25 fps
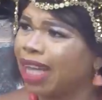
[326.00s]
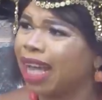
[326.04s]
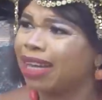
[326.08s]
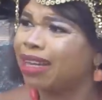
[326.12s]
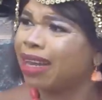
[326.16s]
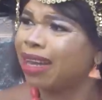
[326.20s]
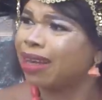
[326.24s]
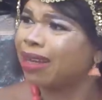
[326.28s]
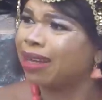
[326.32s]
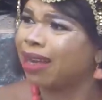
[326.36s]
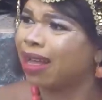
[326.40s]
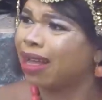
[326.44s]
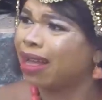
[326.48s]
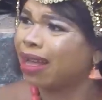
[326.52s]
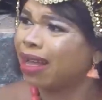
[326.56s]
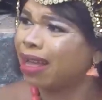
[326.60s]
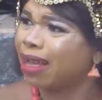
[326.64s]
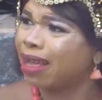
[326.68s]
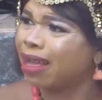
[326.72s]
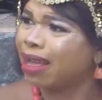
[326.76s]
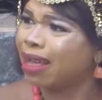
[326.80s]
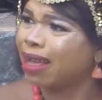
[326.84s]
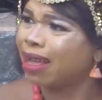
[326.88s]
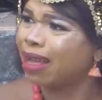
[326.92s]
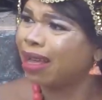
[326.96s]
Adanna,
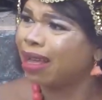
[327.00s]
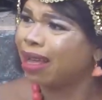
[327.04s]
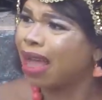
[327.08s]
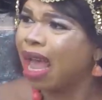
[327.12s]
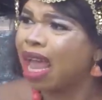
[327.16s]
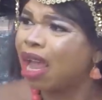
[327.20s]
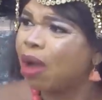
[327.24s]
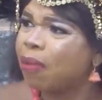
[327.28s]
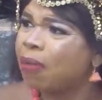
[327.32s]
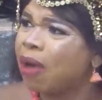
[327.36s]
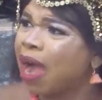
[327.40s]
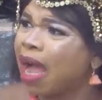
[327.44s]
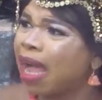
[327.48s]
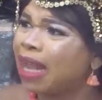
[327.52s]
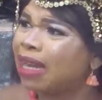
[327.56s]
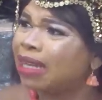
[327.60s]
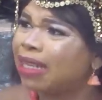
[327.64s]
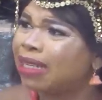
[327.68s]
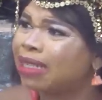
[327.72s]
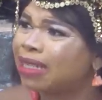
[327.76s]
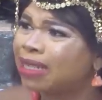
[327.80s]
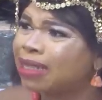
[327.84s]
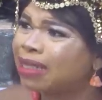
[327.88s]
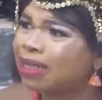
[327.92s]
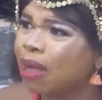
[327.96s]
I am
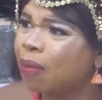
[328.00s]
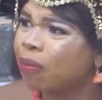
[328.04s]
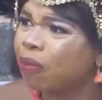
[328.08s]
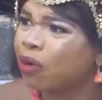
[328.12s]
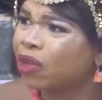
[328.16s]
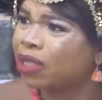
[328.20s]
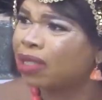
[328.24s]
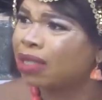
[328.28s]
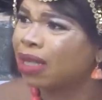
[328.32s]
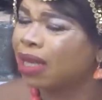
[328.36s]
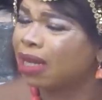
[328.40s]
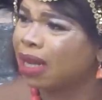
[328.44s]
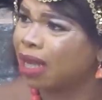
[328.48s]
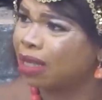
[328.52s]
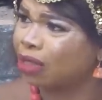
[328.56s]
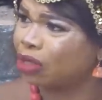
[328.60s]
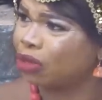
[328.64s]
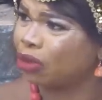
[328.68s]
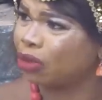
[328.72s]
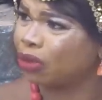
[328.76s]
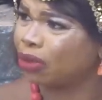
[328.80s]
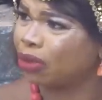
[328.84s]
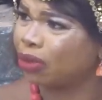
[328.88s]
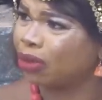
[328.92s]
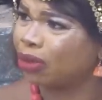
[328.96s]
highly disappointed
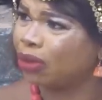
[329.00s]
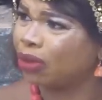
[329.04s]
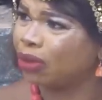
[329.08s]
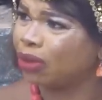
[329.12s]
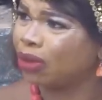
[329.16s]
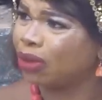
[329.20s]
at you.